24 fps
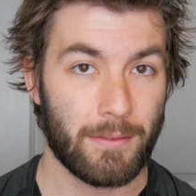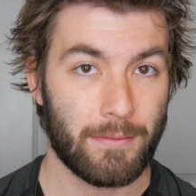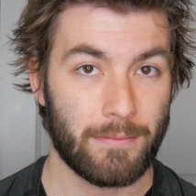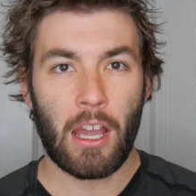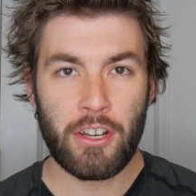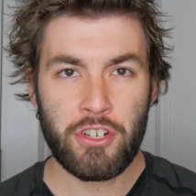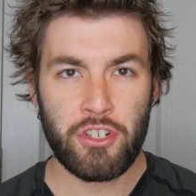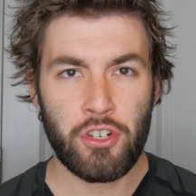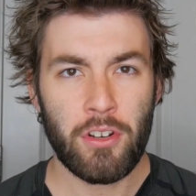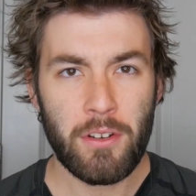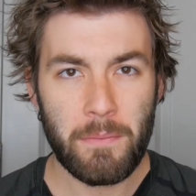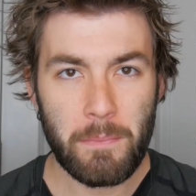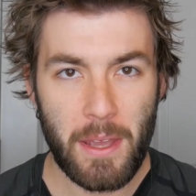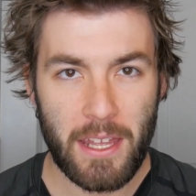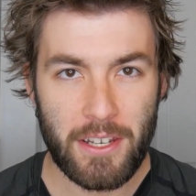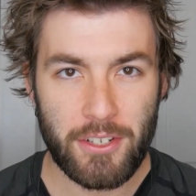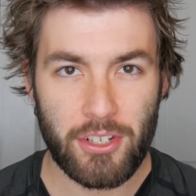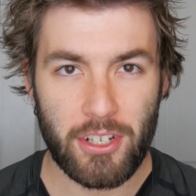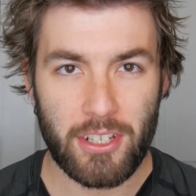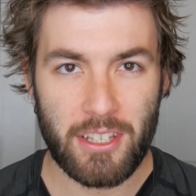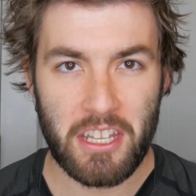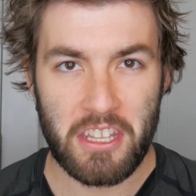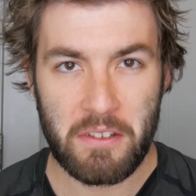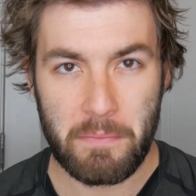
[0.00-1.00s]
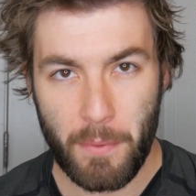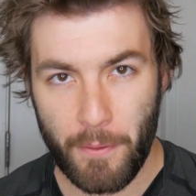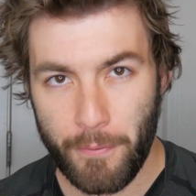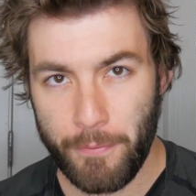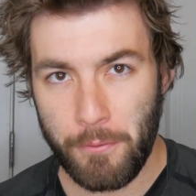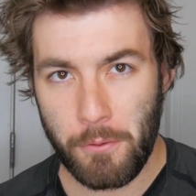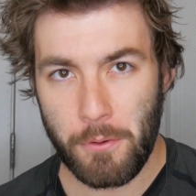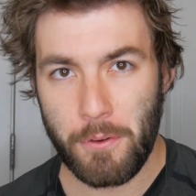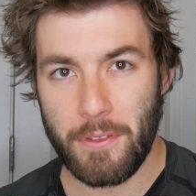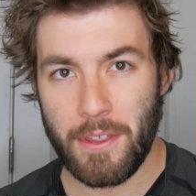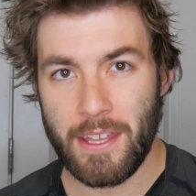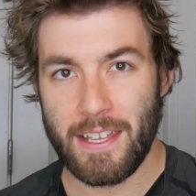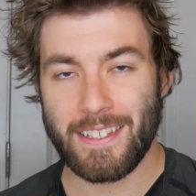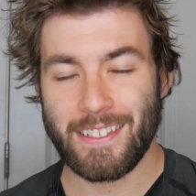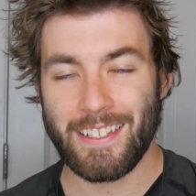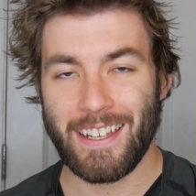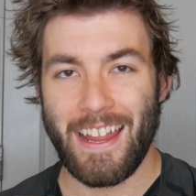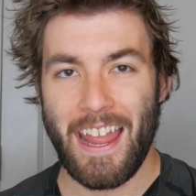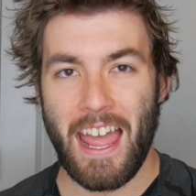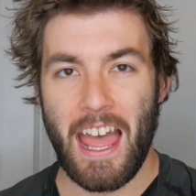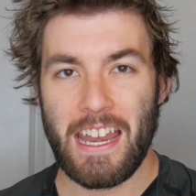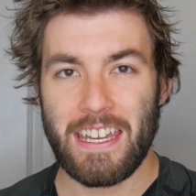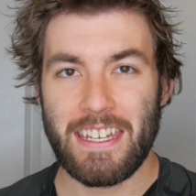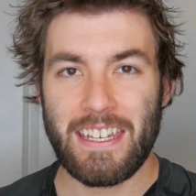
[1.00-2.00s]
I should mention that before this, I
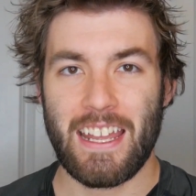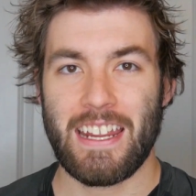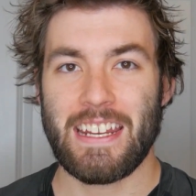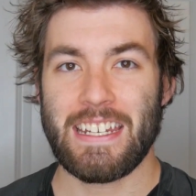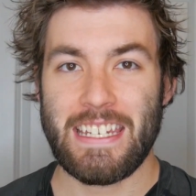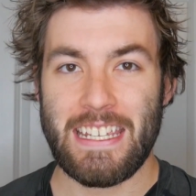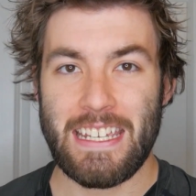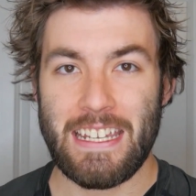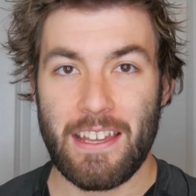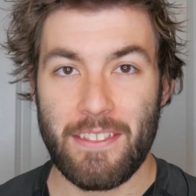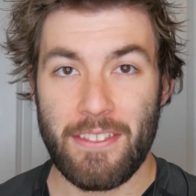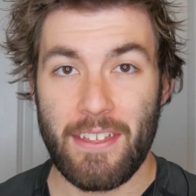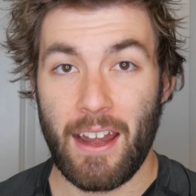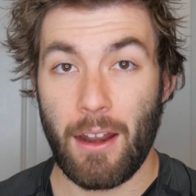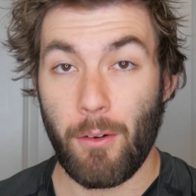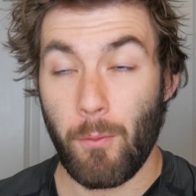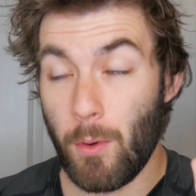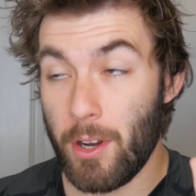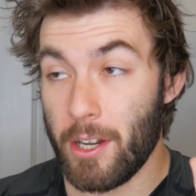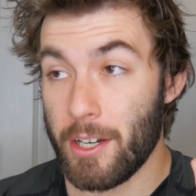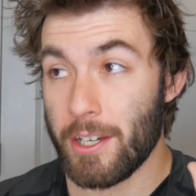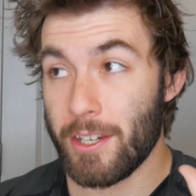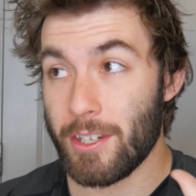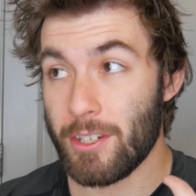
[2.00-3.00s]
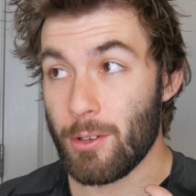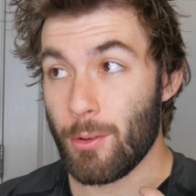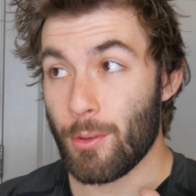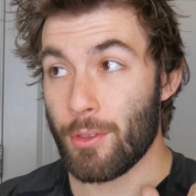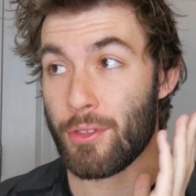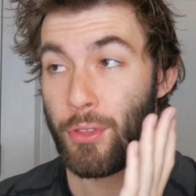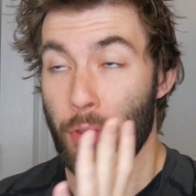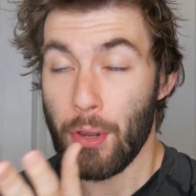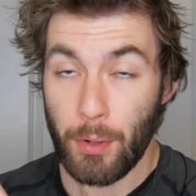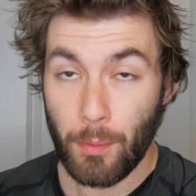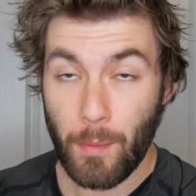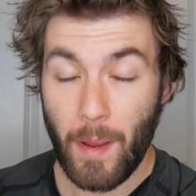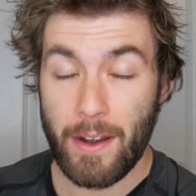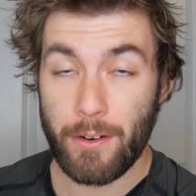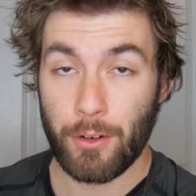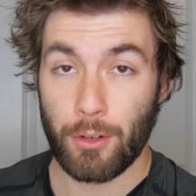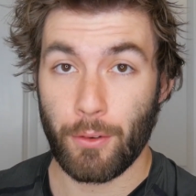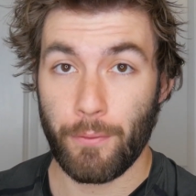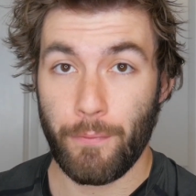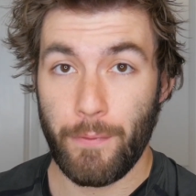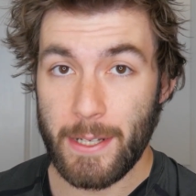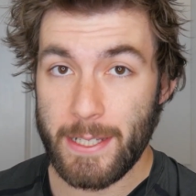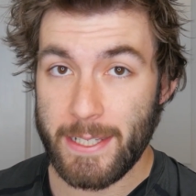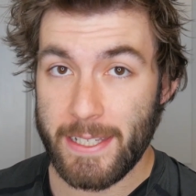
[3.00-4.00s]
had an idea that I wanted to do
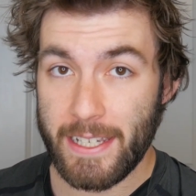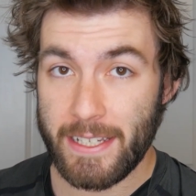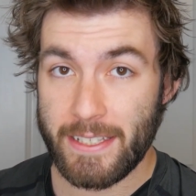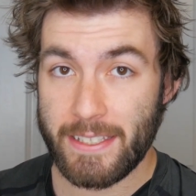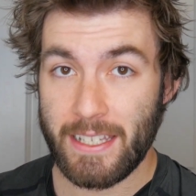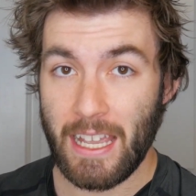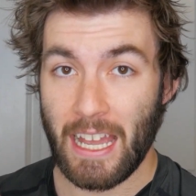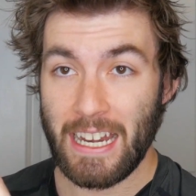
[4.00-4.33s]
theoretical physics.